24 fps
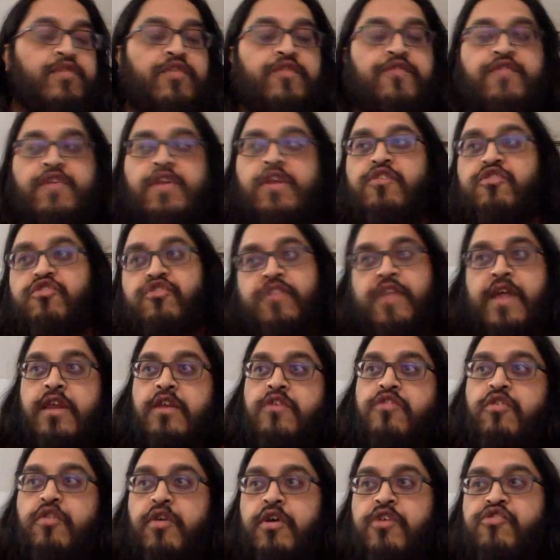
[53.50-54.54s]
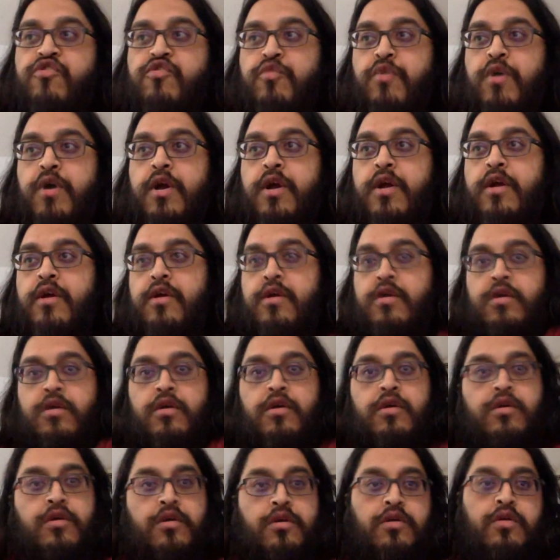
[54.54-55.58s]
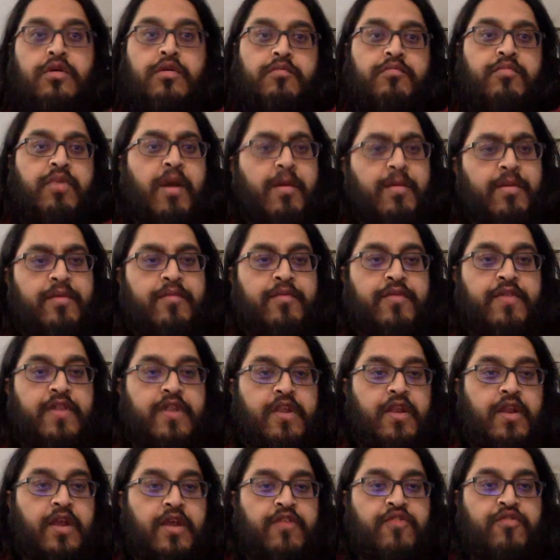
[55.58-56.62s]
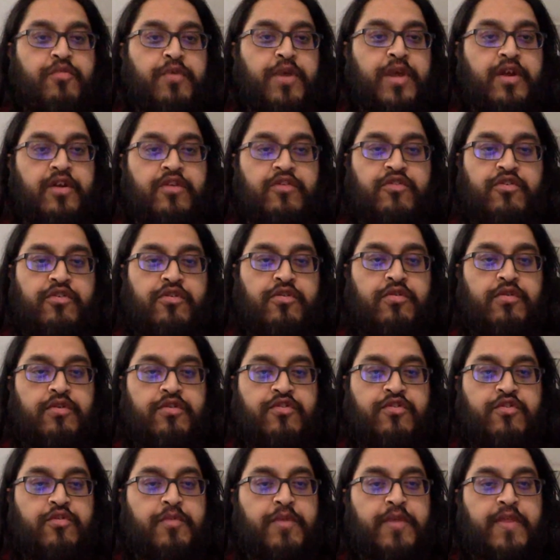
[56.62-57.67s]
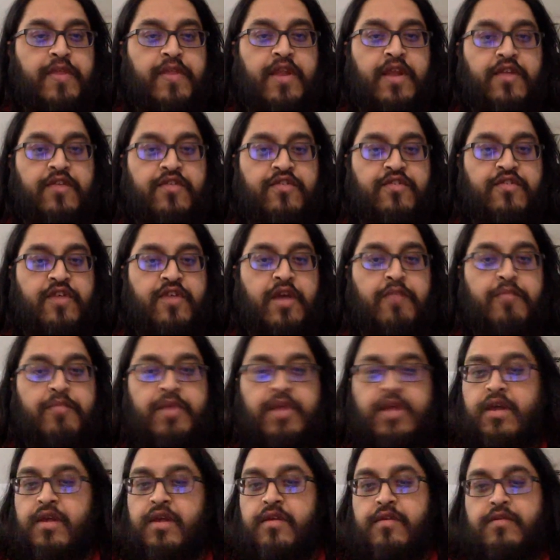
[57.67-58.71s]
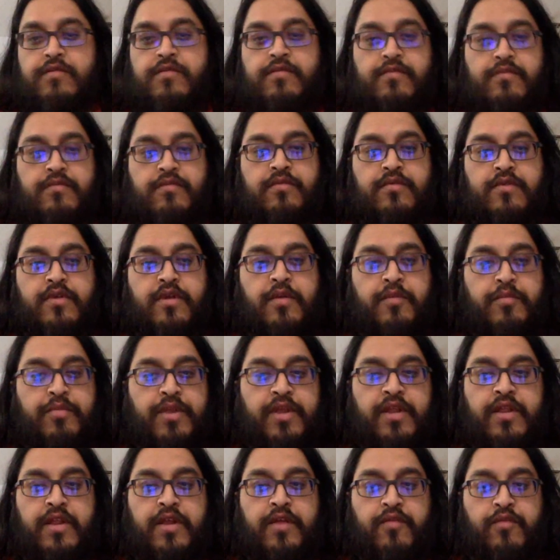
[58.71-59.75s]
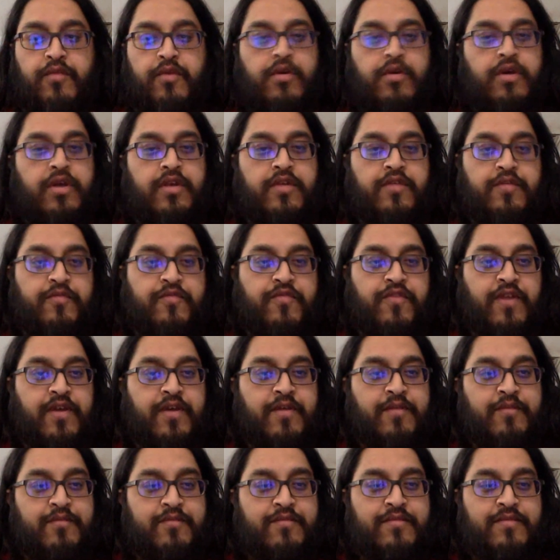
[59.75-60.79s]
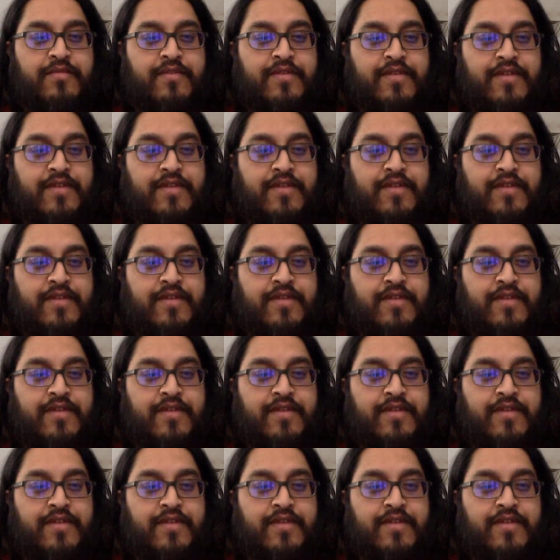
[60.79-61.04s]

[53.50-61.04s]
finish that integration work probably within the next week or two, assuming that I stop being completely ruined from